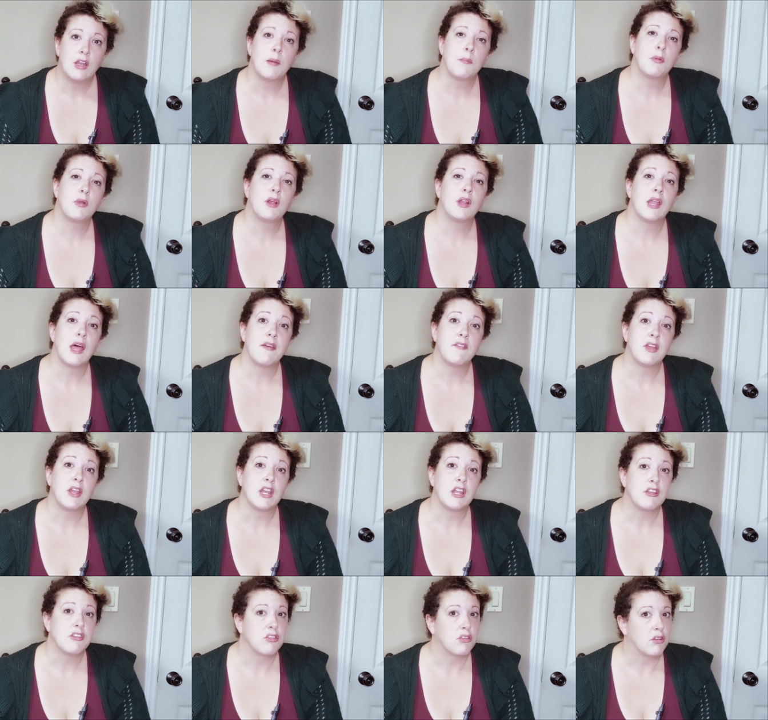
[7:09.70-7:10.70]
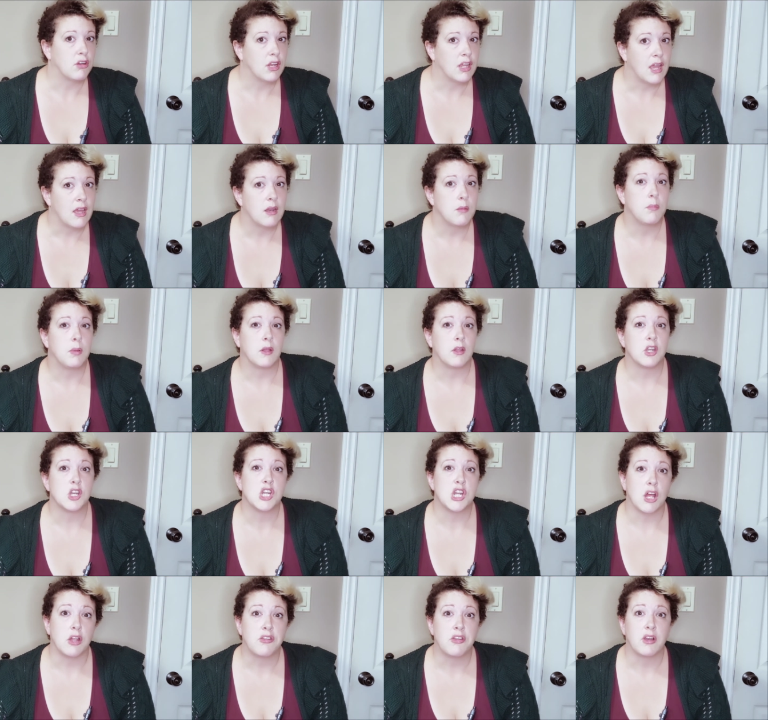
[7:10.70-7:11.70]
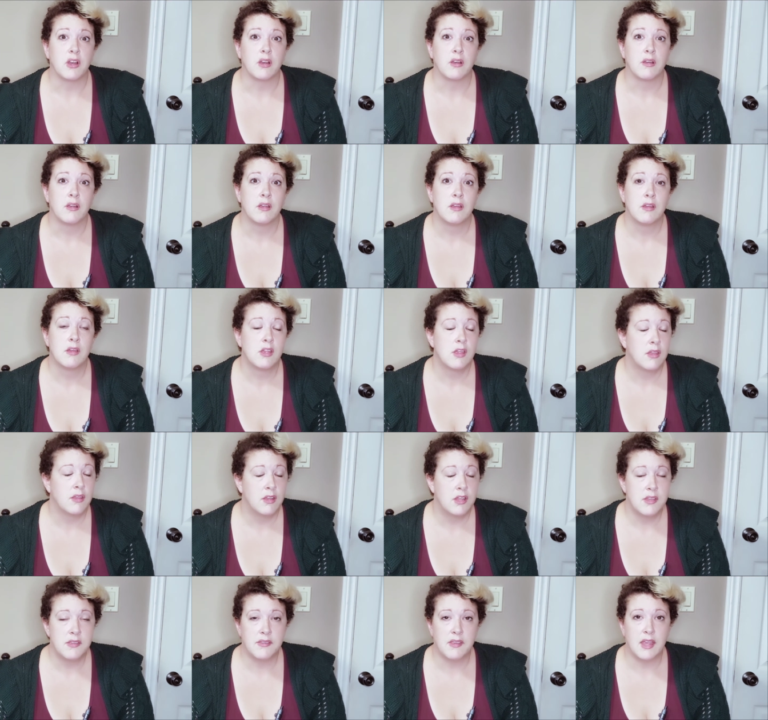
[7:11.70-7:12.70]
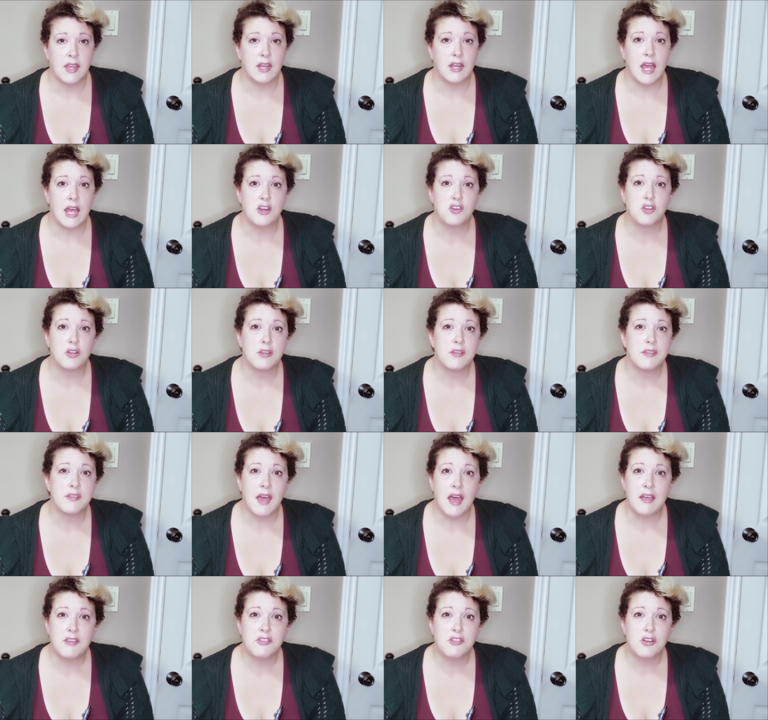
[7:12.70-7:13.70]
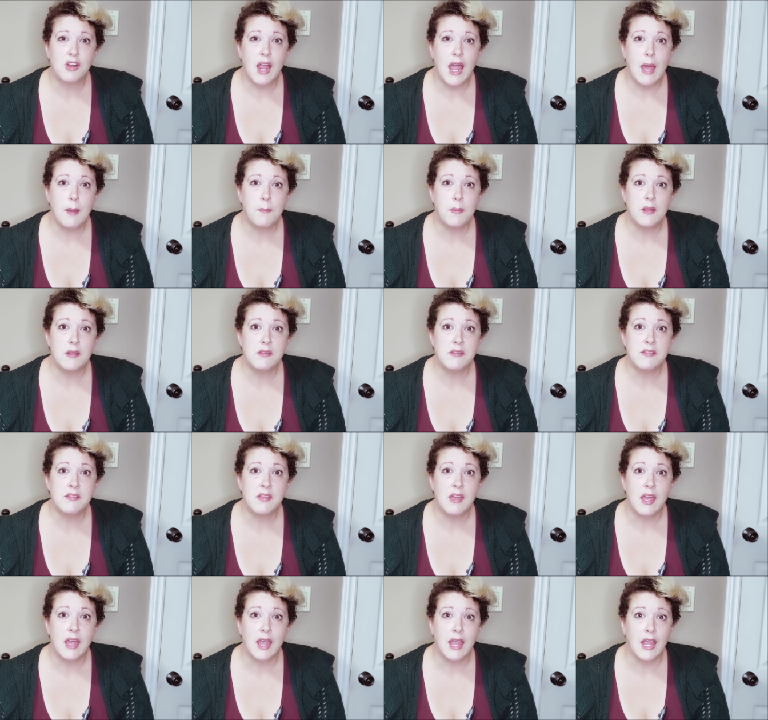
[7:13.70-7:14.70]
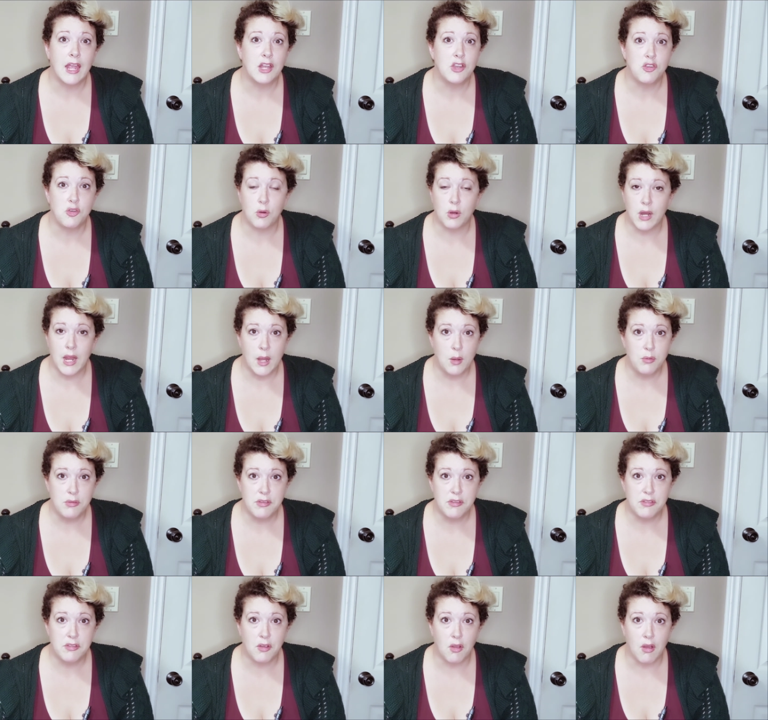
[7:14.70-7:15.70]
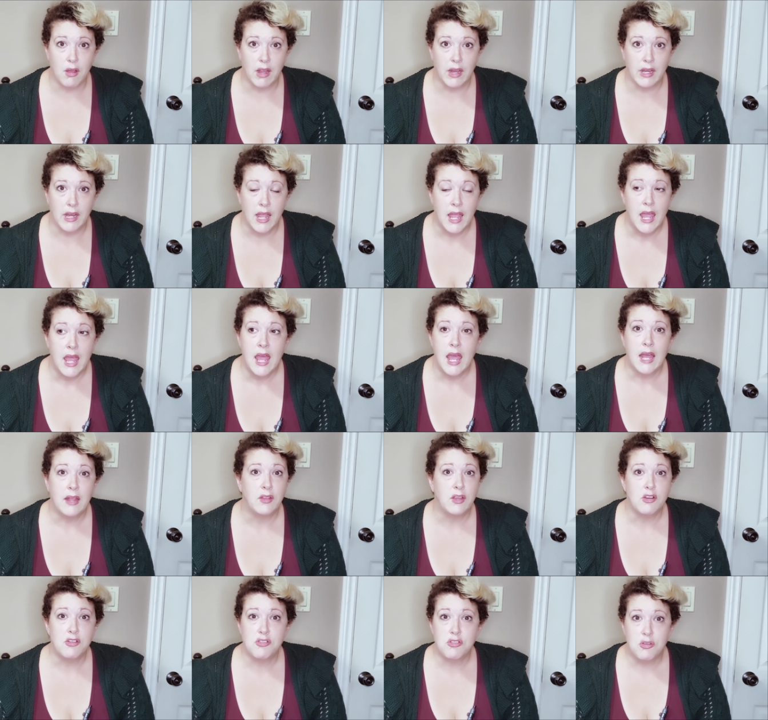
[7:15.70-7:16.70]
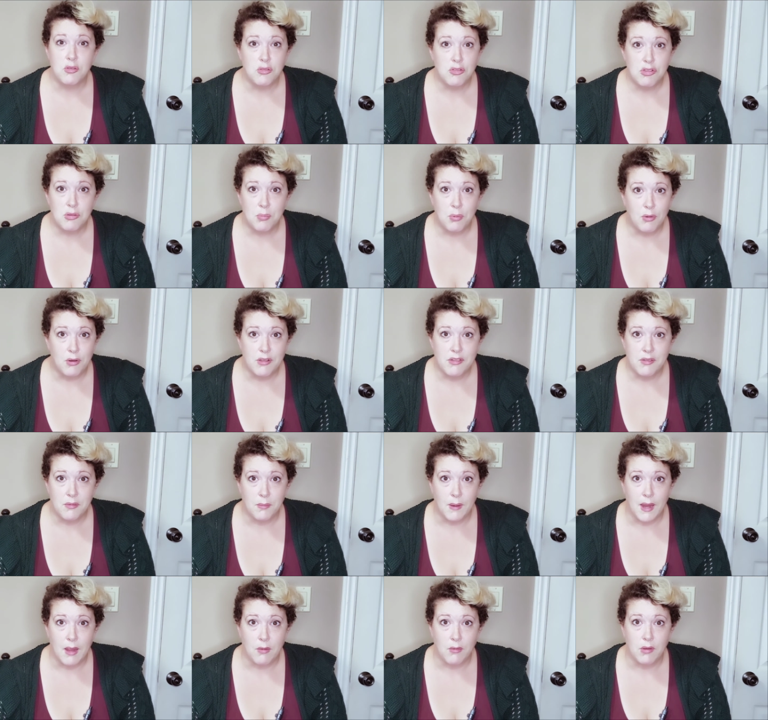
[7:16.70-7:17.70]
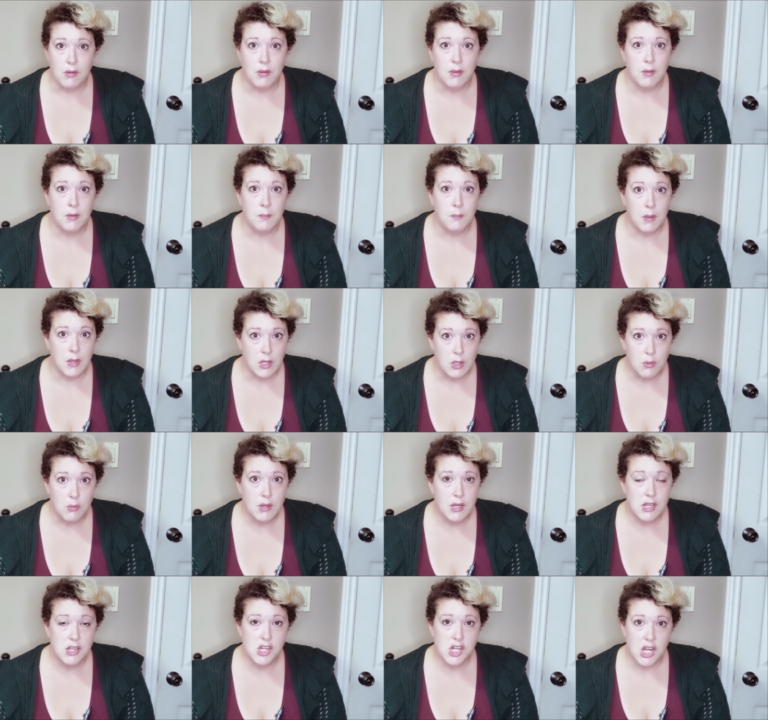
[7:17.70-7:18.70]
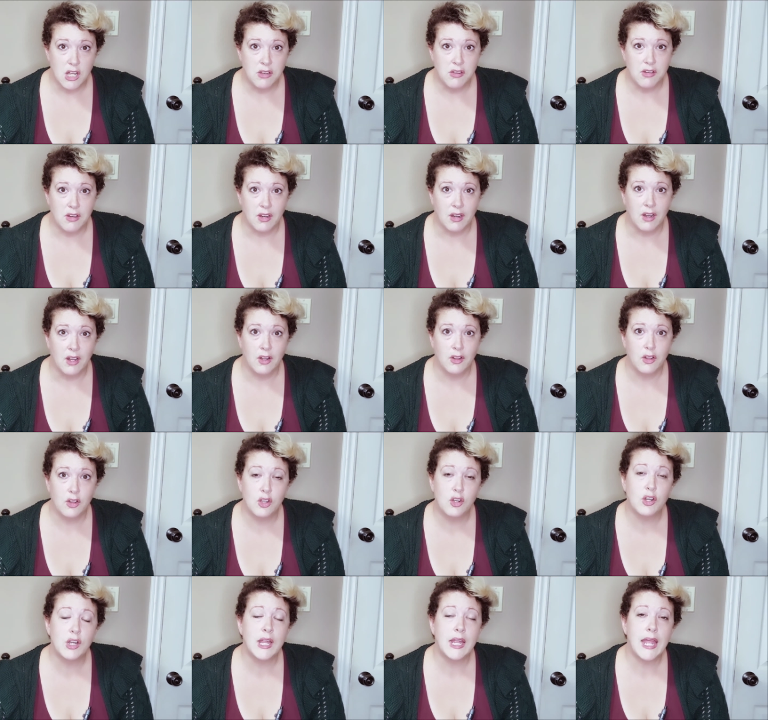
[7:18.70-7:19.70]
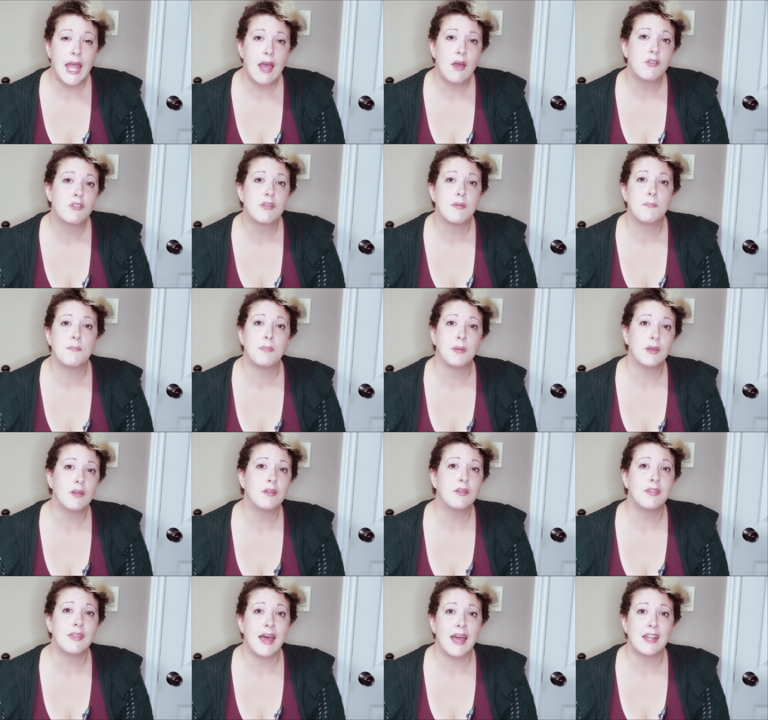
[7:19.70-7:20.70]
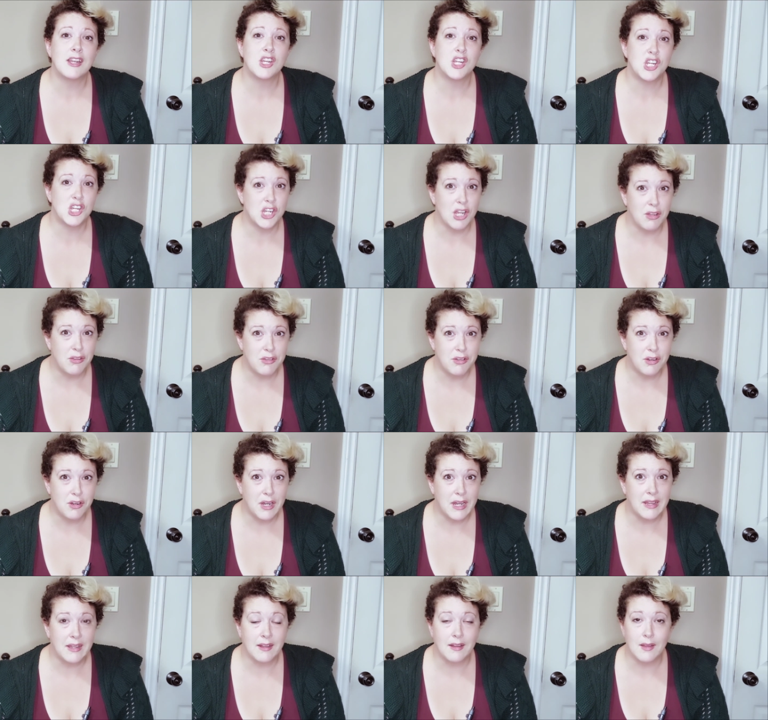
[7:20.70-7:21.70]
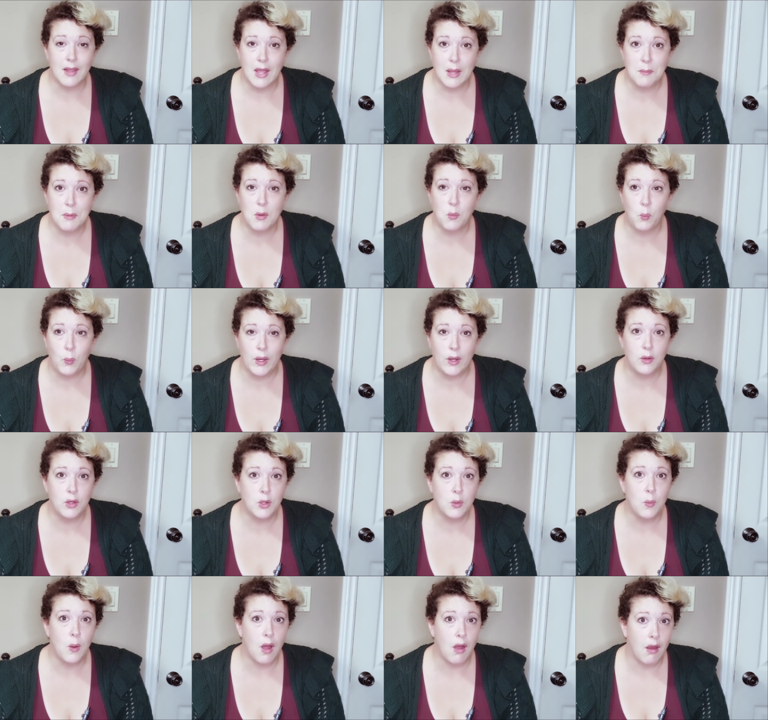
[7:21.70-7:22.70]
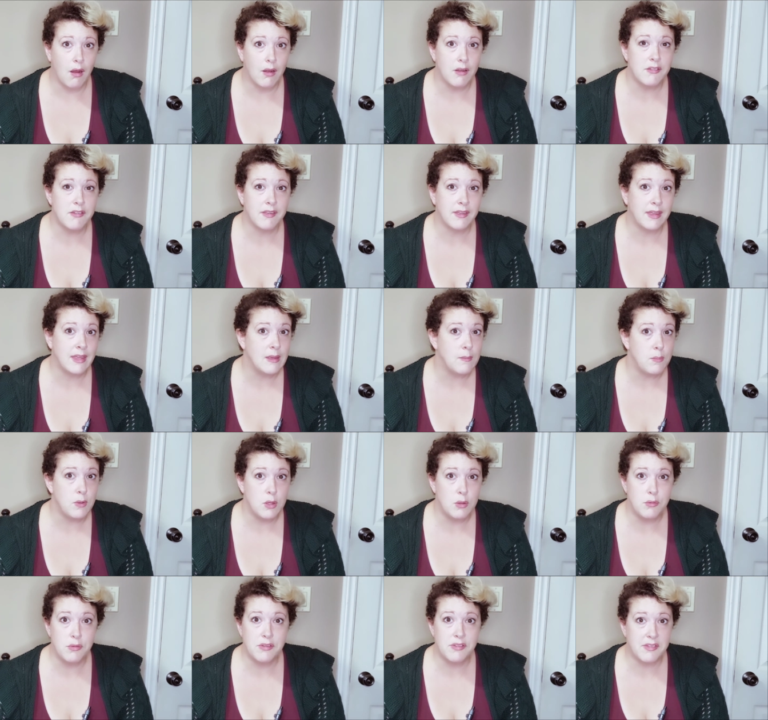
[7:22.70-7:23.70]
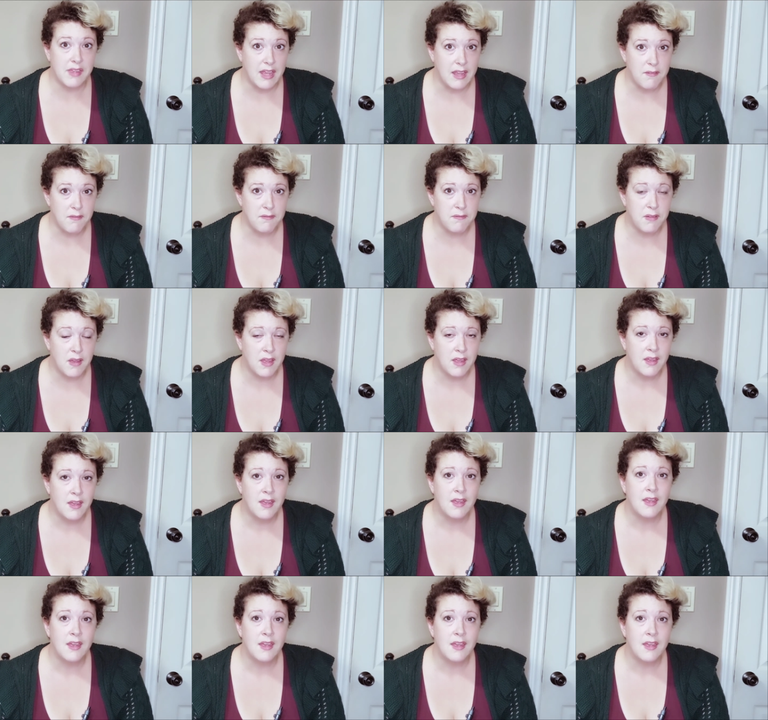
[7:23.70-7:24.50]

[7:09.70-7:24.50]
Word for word: is number 11 is learning how to build a shelter. have. Say a natural disaster happens and your house is gone and there's no supports around, but you need shelter. Learning how to build that shelter in the climate where you are to keep you safe